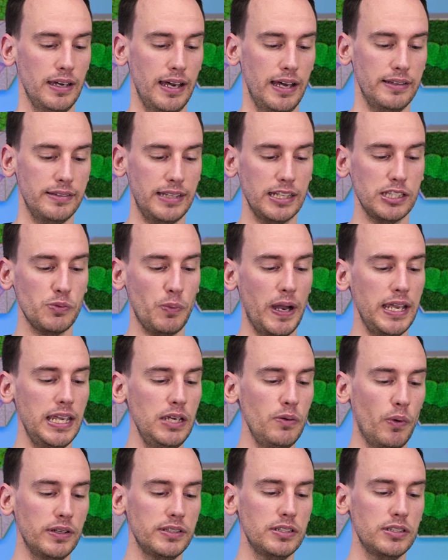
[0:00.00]
And that's why he
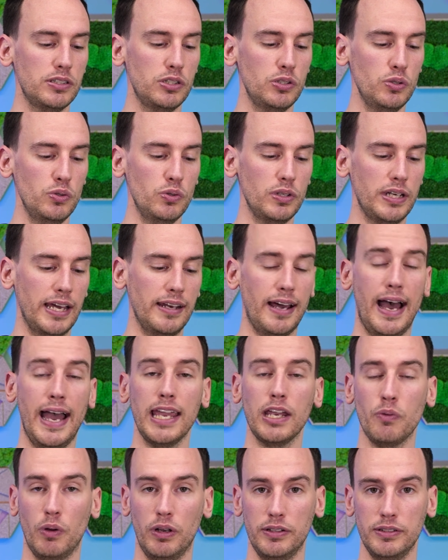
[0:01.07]
wanted to get a high
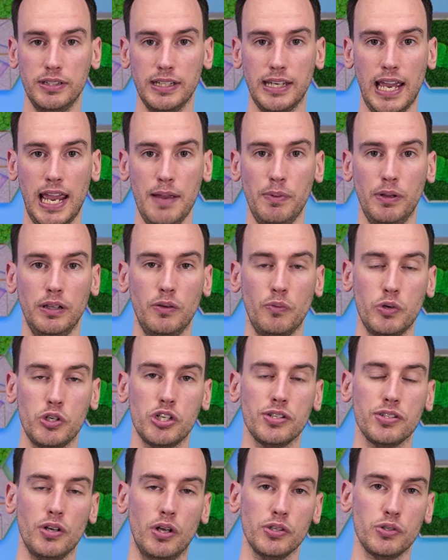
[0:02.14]
quality cable, which
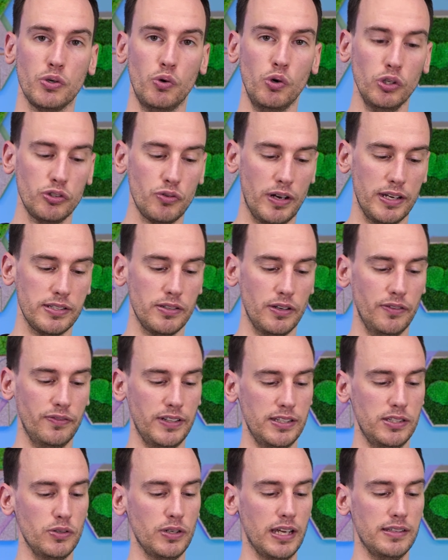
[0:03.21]
is also ultra soft.
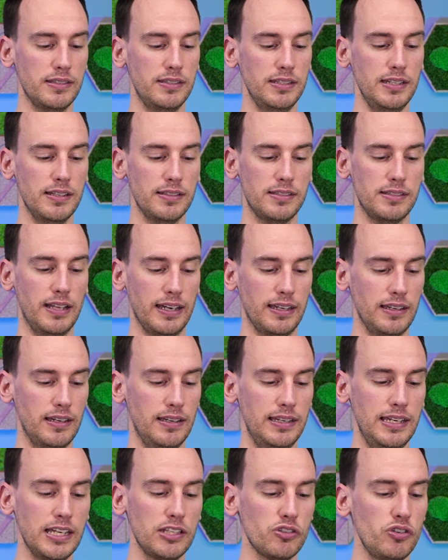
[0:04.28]
As you can see, it's like
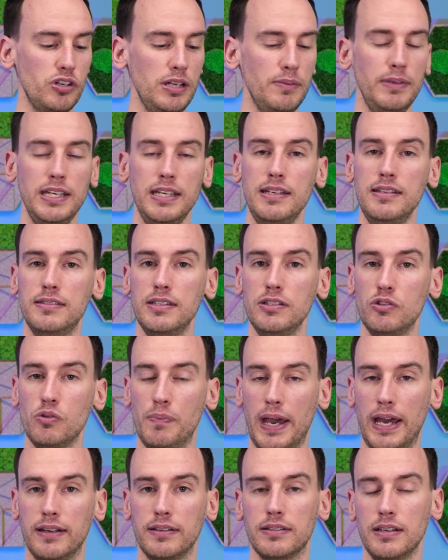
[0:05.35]
extremely easy to
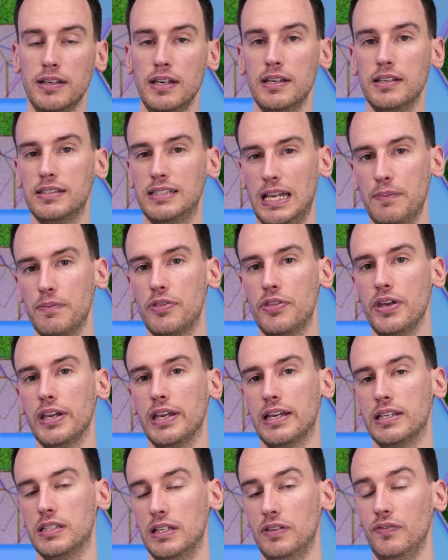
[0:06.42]
bend. Same thing
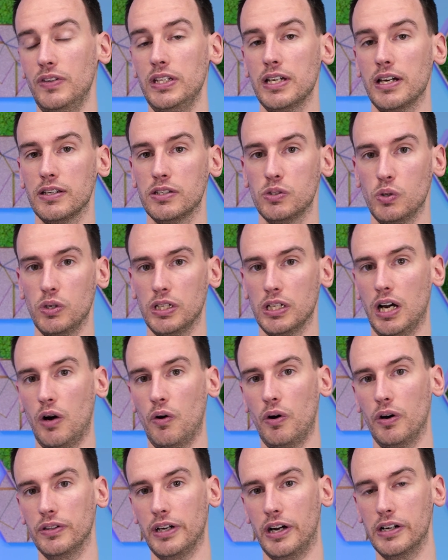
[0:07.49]
as Nvidia is doing now
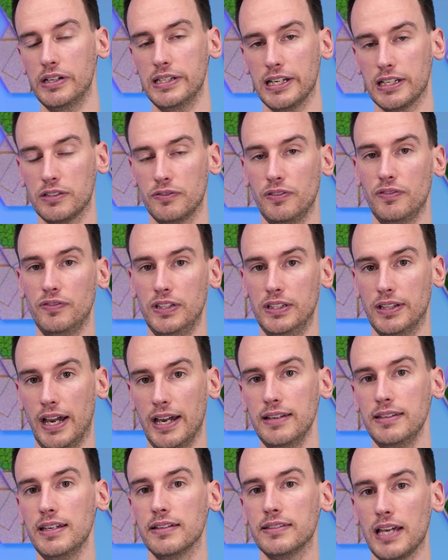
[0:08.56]
on the RTX
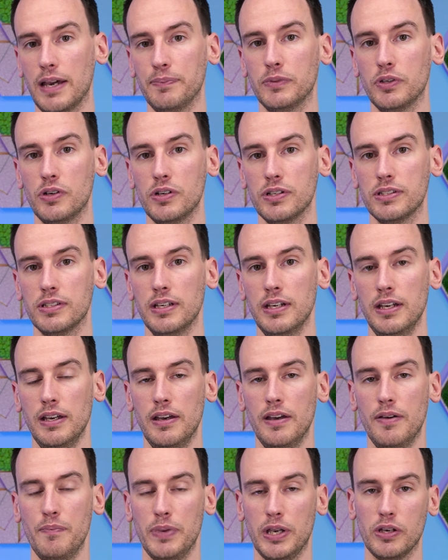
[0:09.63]
5090 adapters,
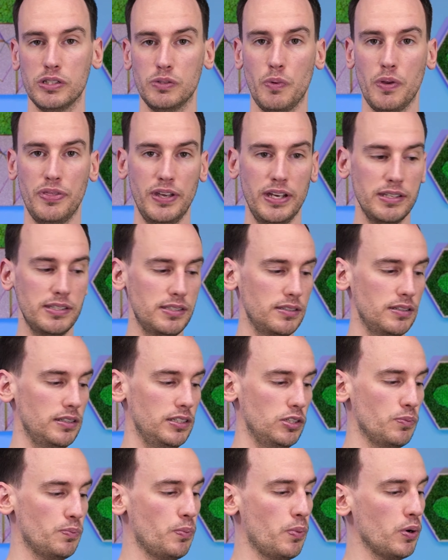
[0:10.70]
because with this,
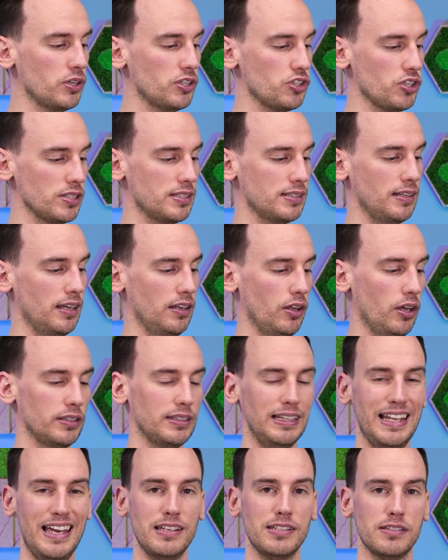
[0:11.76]
you put just a lot
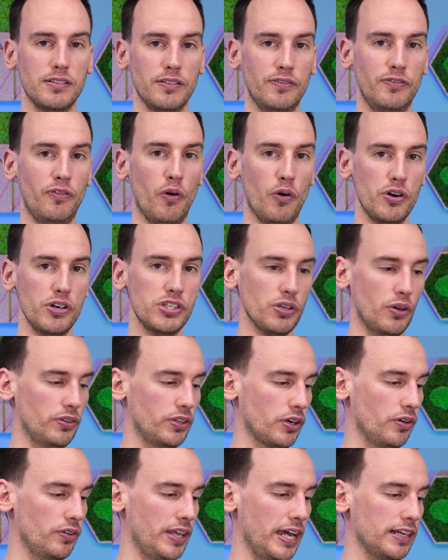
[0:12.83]
less force on the
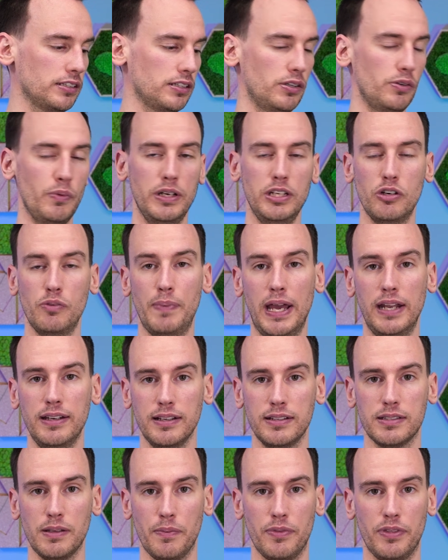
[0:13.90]
connector when you're bending
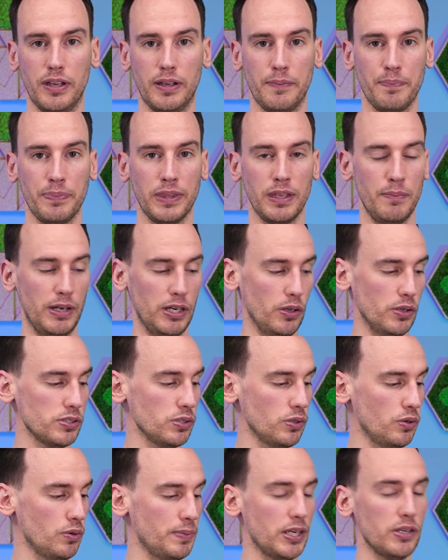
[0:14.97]
something. But
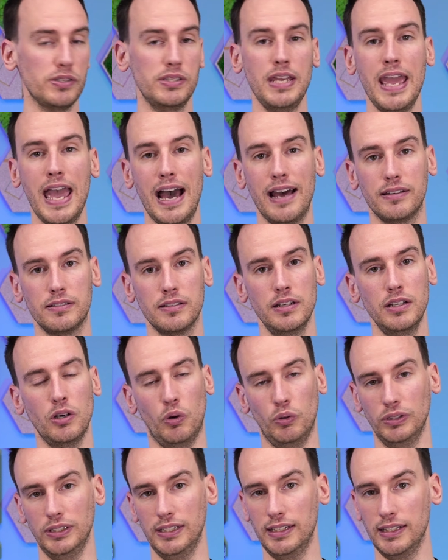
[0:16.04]
also because he had
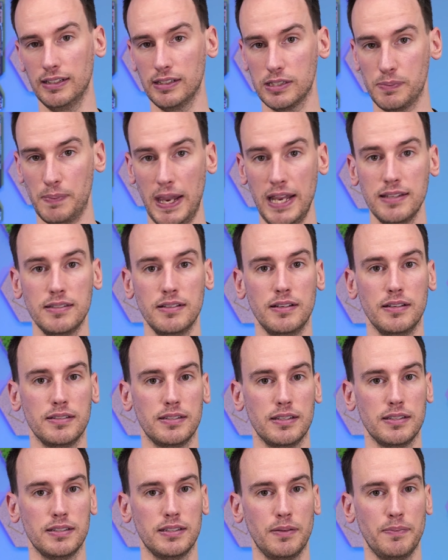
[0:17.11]
only little space in his
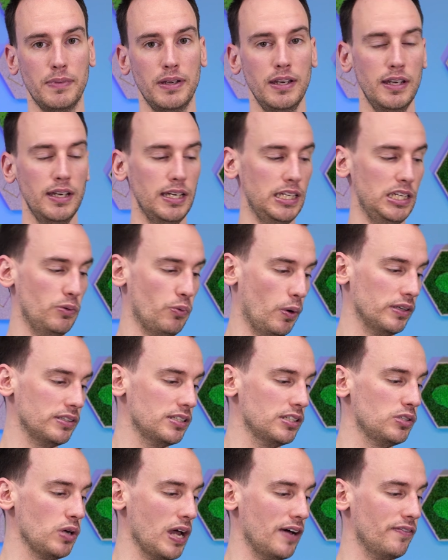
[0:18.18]
system, he
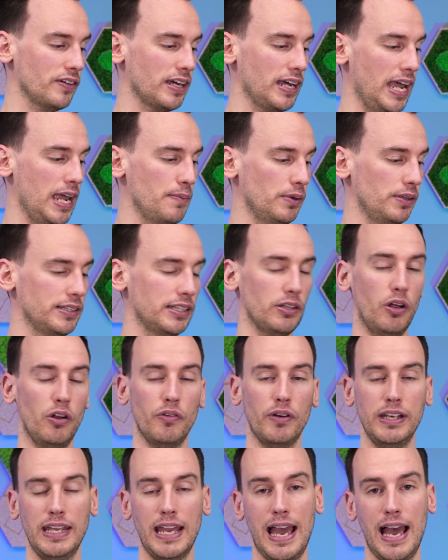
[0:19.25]
wanted to have a cable that
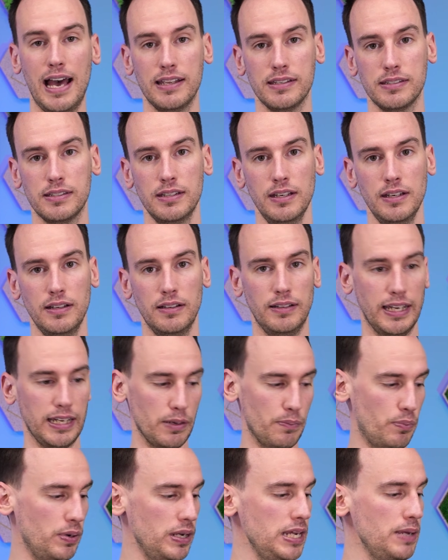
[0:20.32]
already has like a
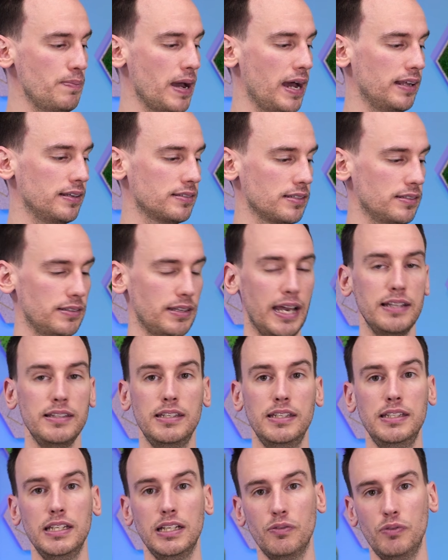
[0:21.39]
pre-bent
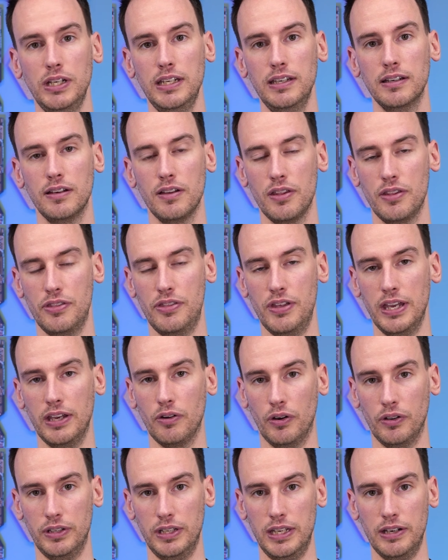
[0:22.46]
90-degree thing
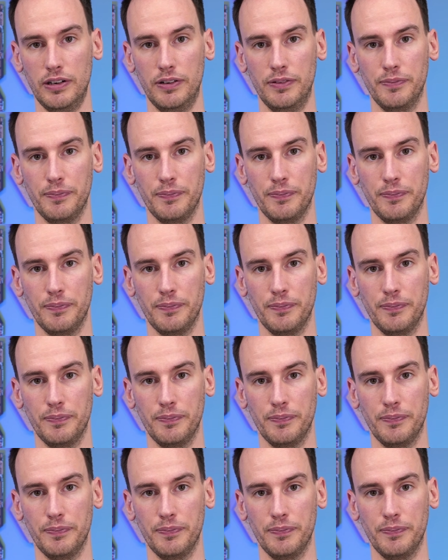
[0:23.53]
on here.